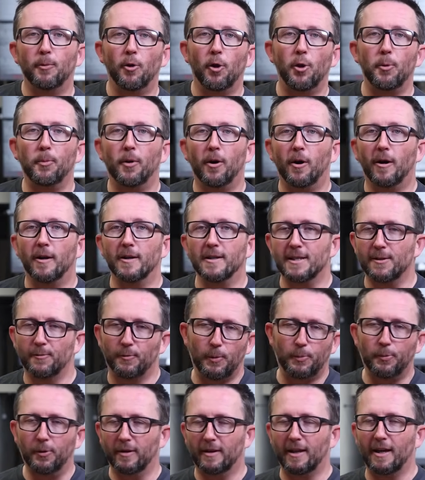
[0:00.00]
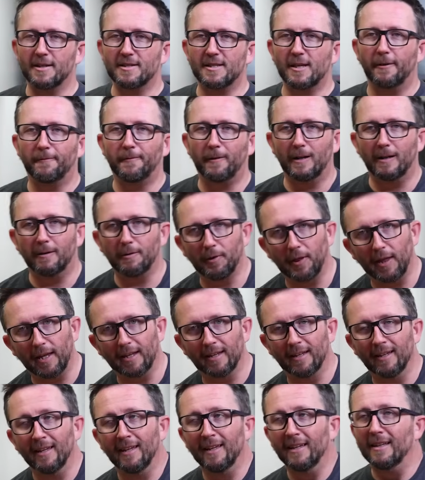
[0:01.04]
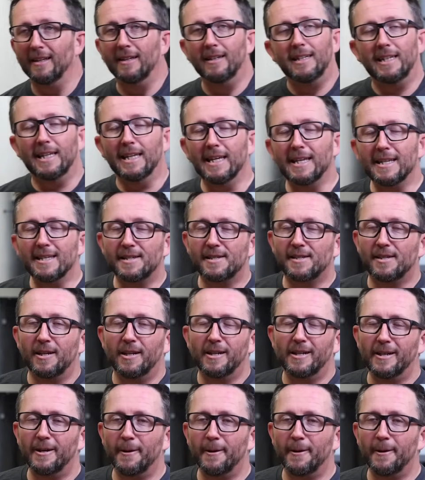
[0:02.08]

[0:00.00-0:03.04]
bowling balls, and we put that stuff on everything, is